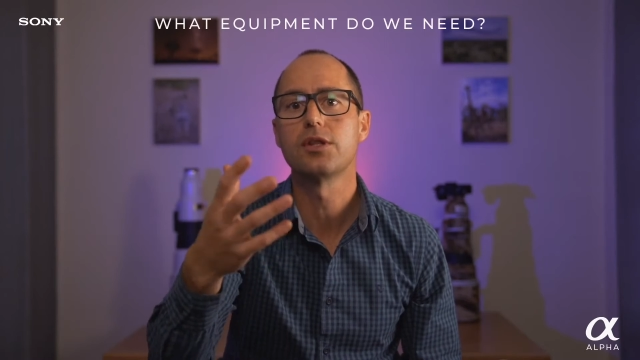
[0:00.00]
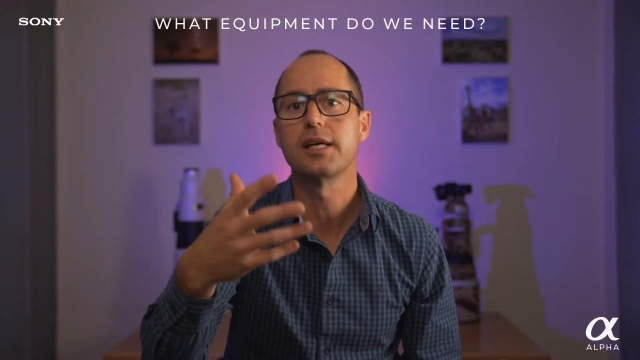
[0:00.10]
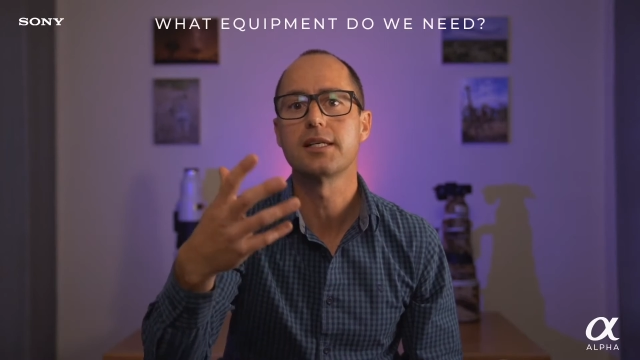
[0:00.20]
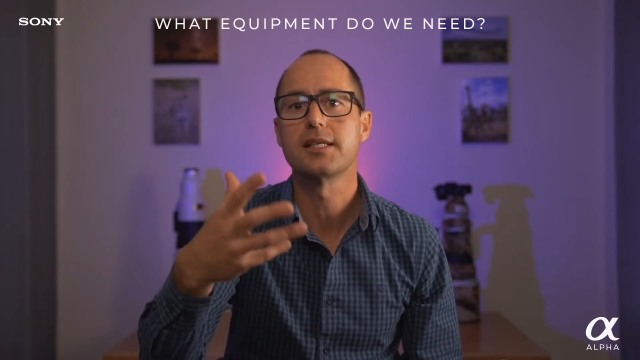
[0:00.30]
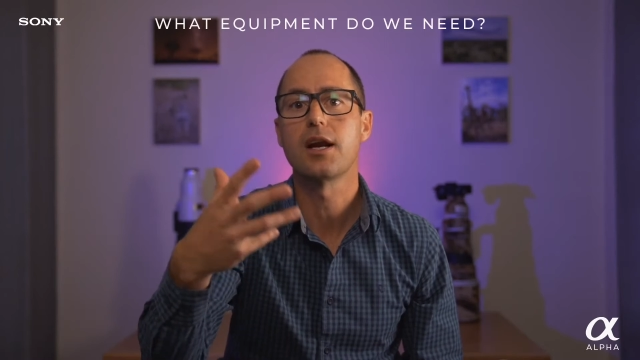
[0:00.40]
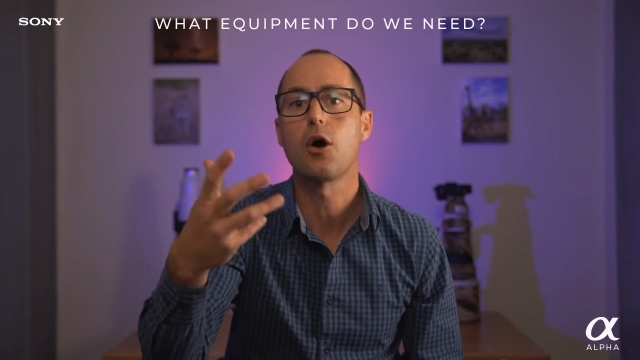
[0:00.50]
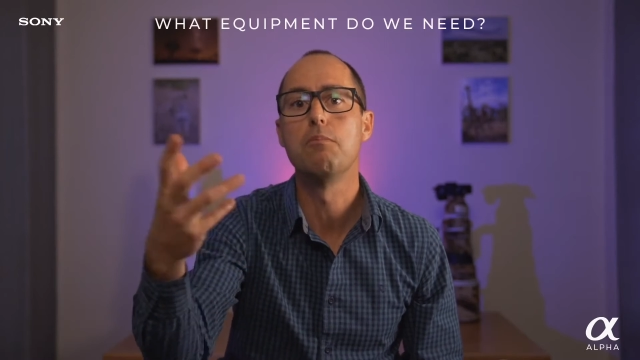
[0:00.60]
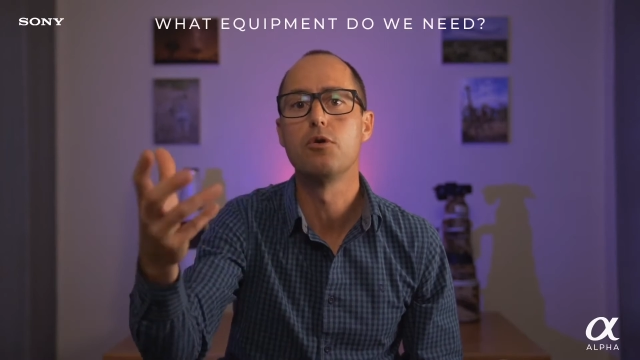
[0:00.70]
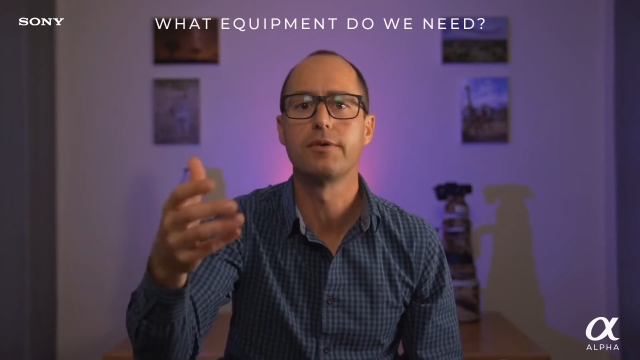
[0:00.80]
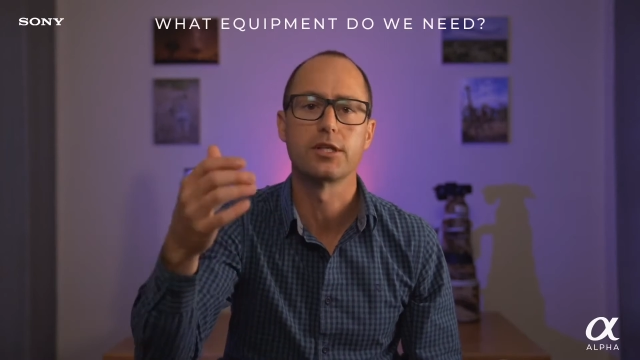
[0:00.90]
things that are
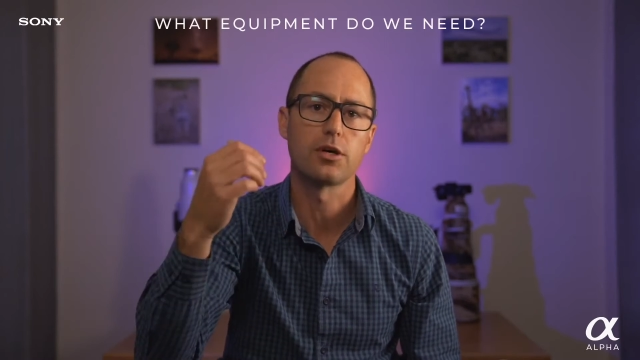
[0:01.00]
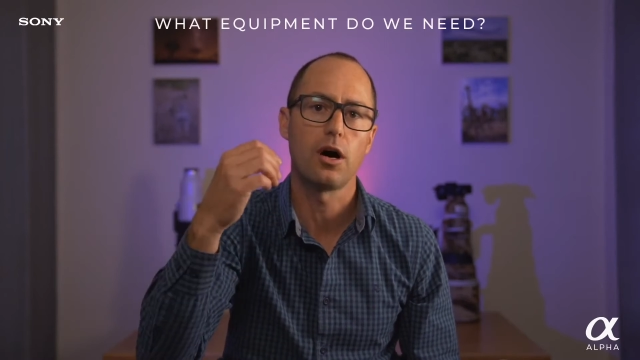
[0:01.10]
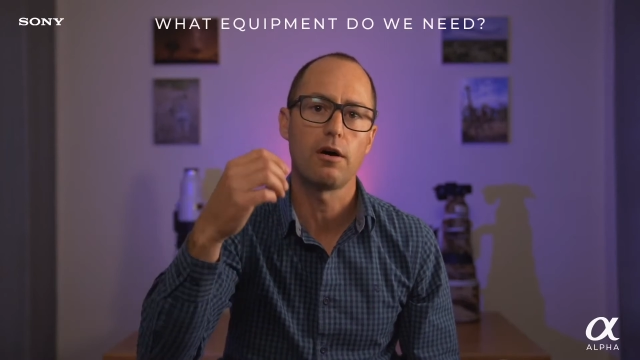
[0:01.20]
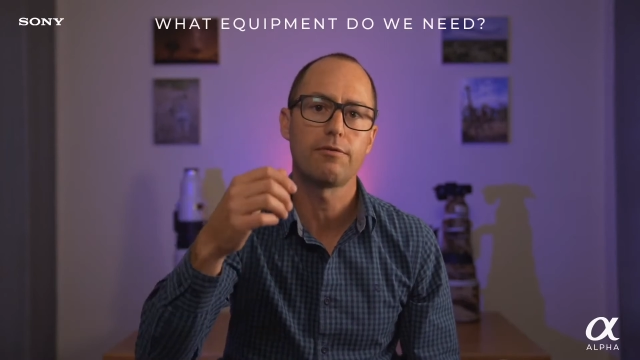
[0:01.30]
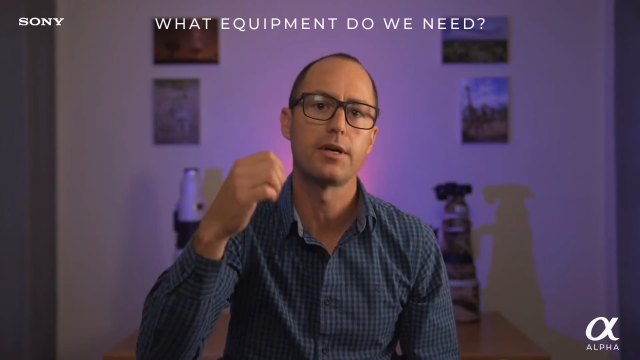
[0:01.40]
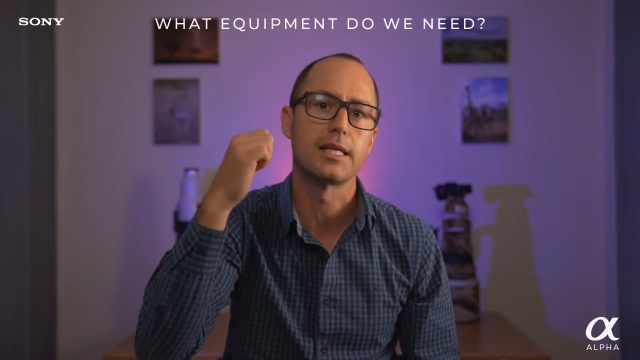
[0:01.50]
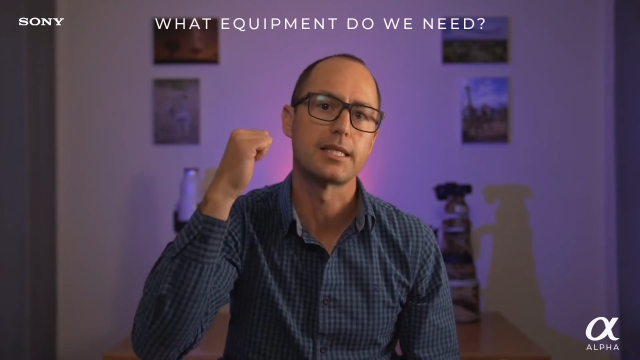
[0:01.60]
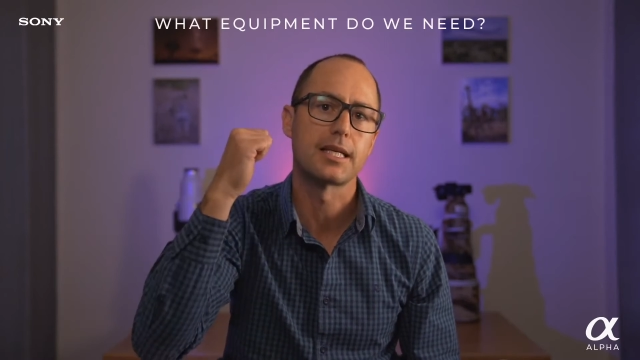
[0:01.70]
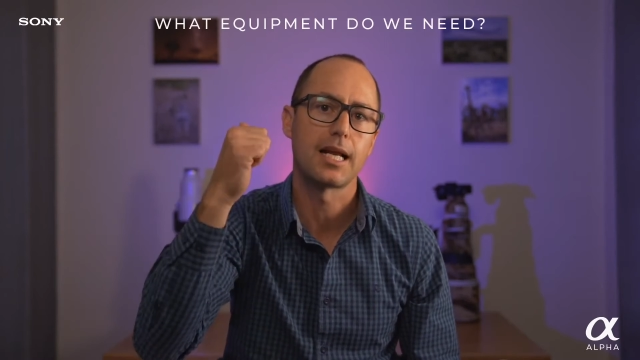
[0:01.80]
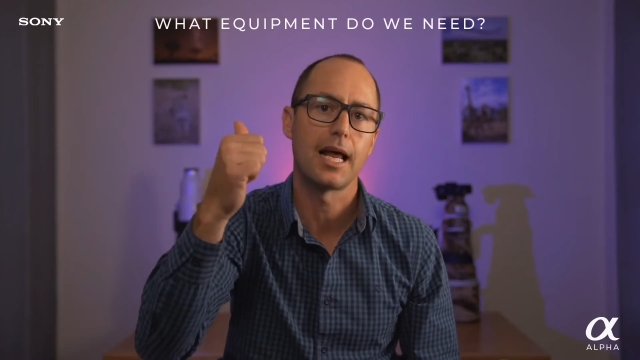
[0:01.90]
moving. So often it's
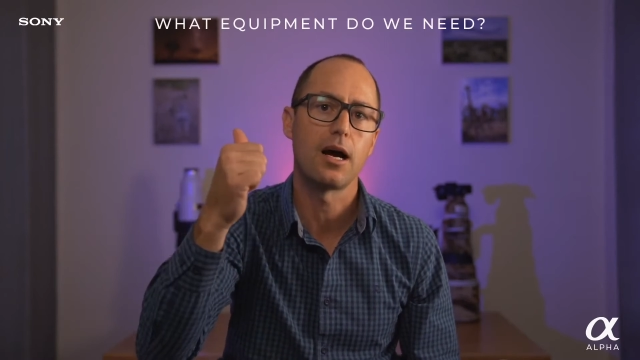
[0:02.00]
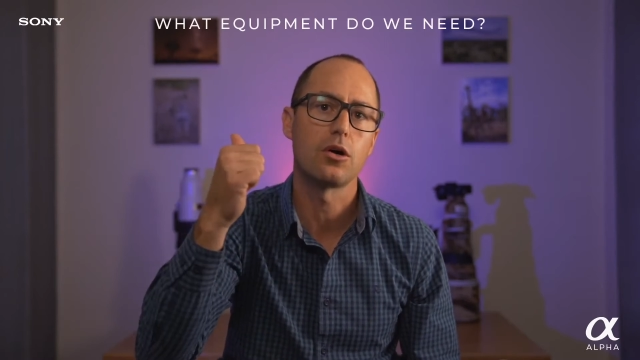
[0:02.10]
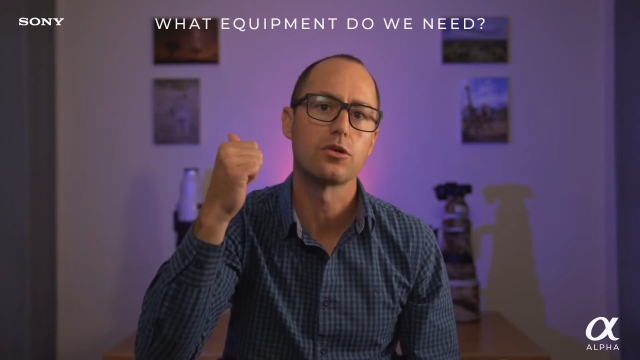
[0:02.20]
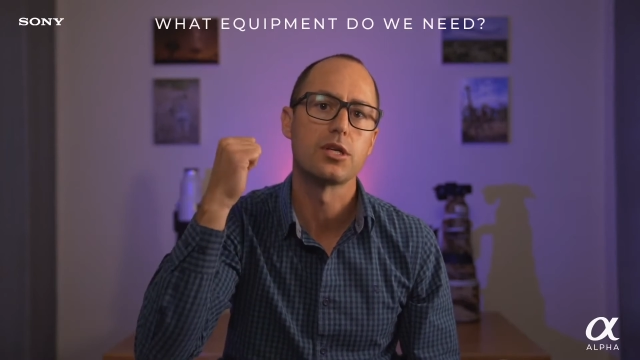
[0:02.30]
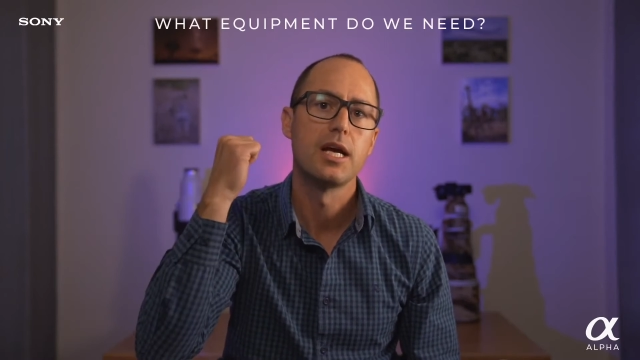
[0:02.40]
clouds,